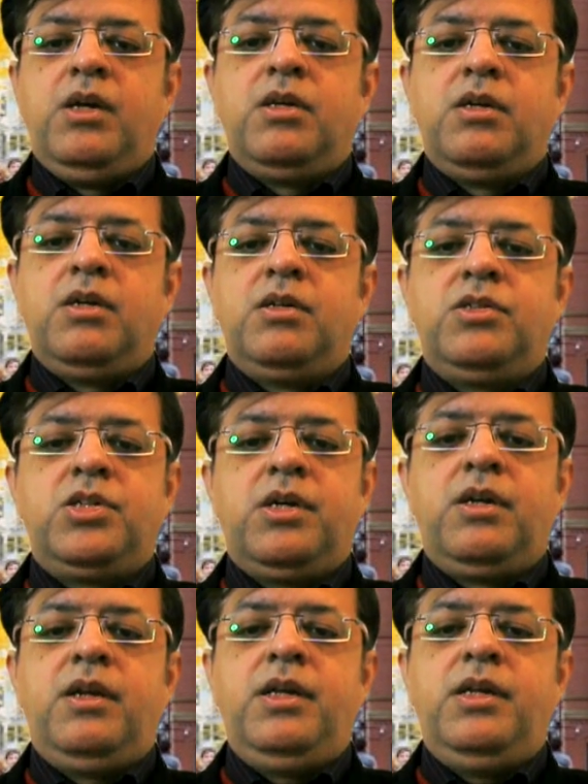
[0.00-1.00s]

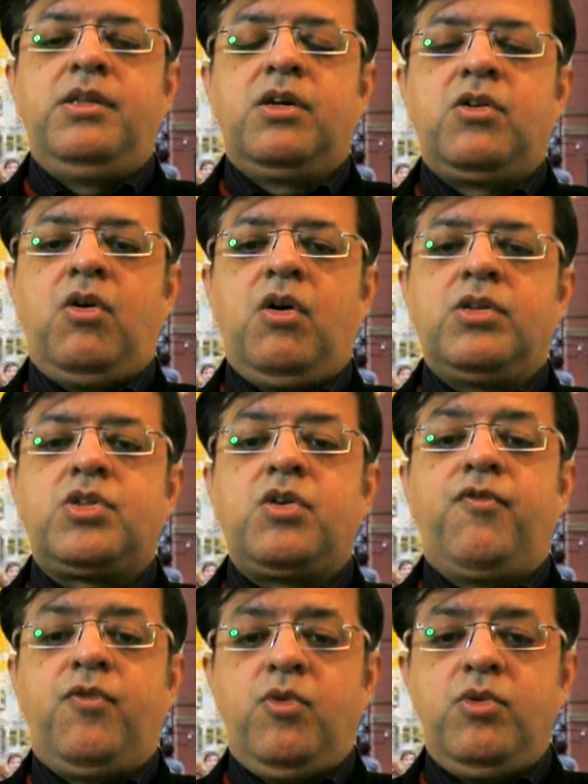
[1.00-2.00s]
generally the cost
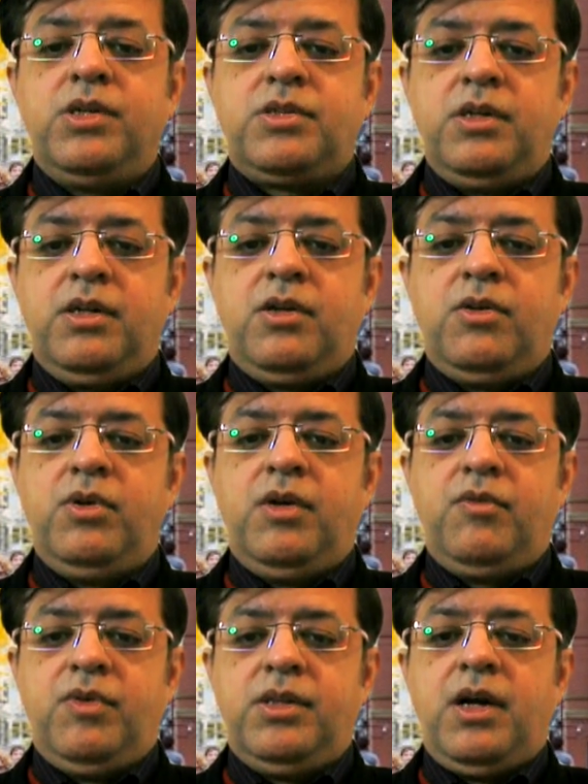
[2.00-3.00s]
of food is
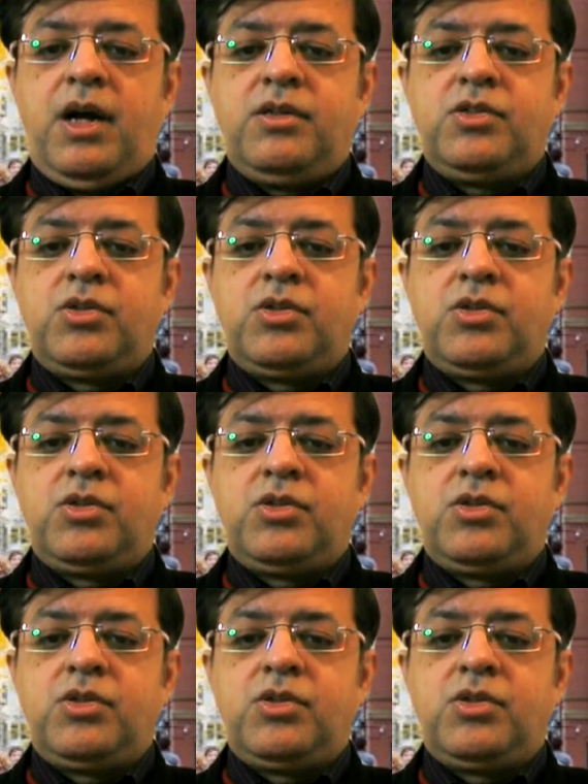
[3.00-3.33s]
included with that.